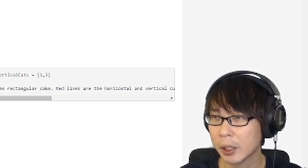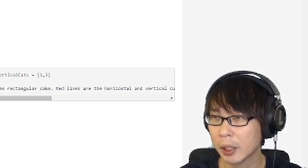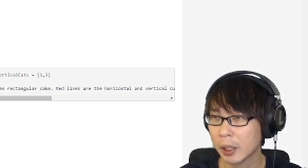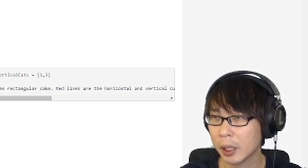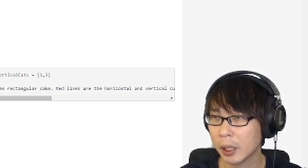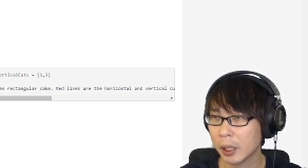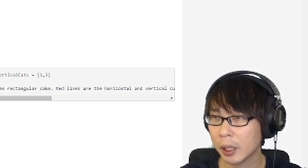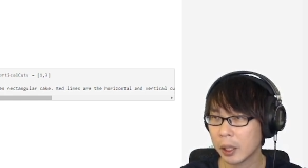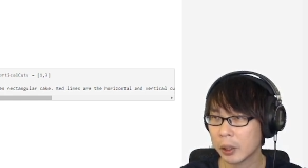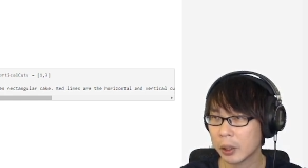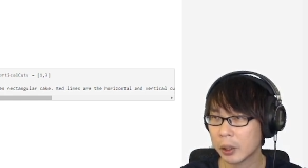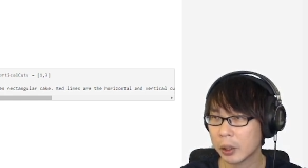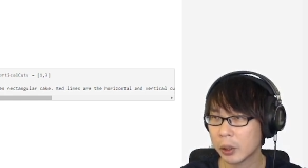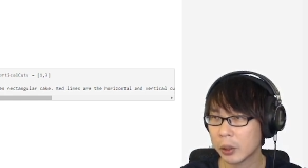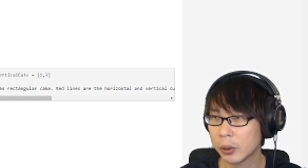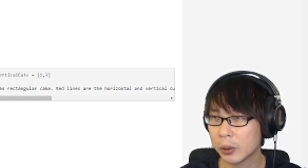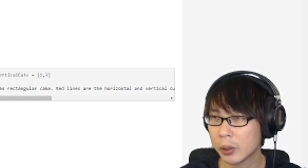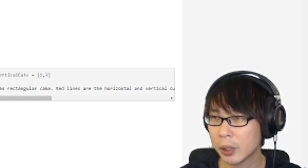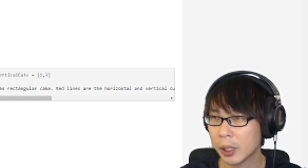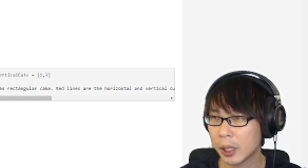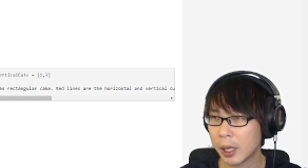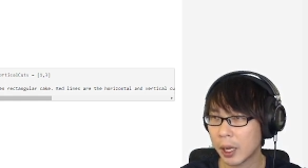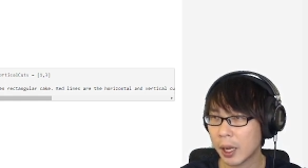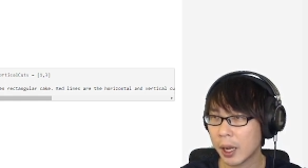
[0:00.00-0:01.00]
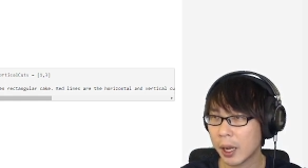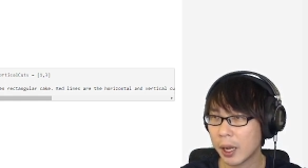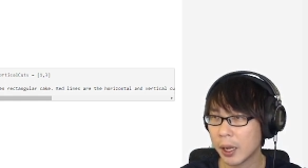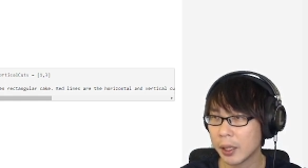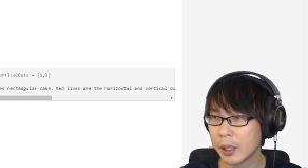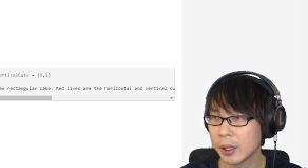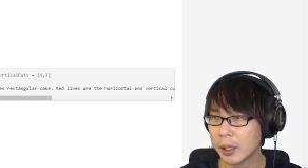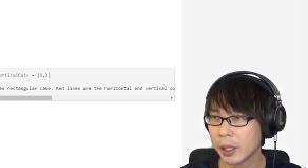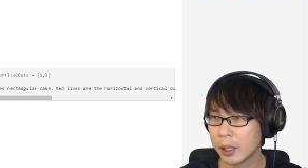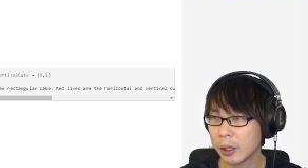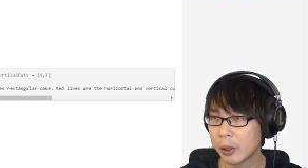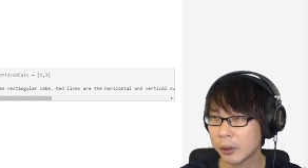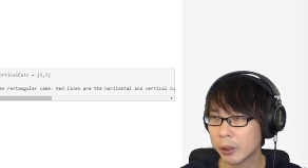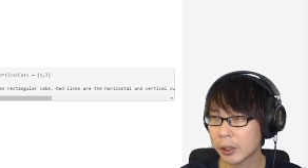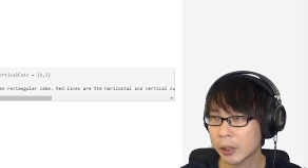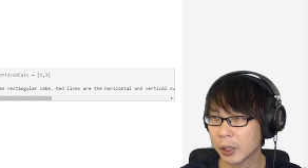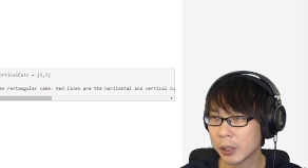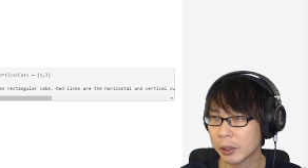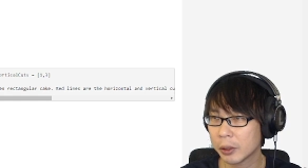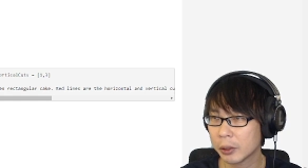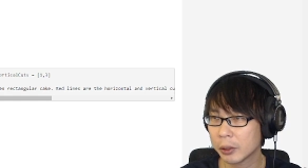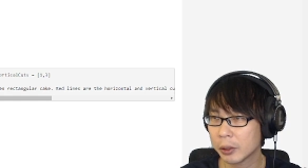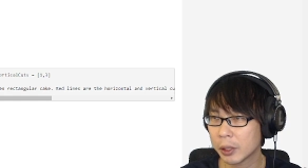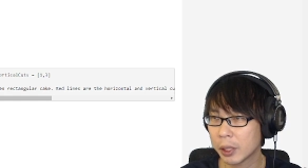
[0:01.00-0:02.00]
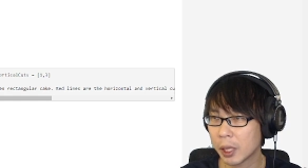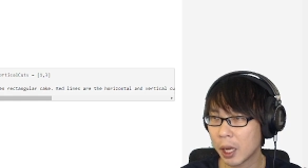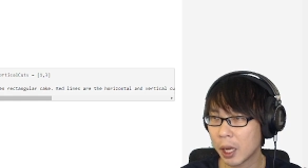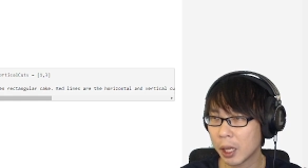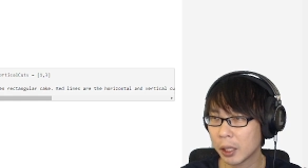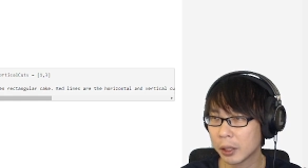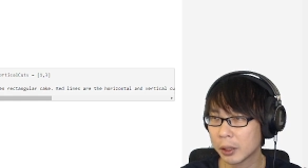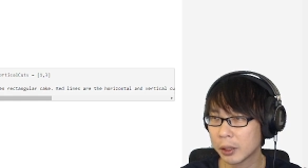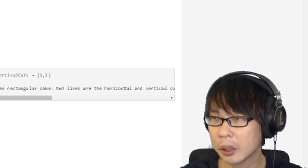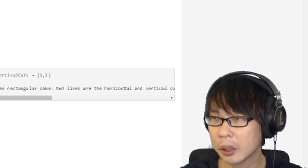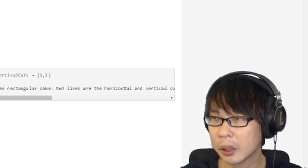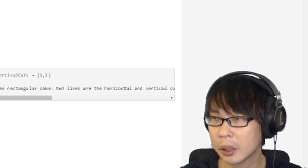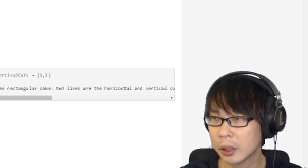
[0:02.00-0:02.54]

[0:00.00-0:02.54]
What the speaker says: to the ith horizontal cut,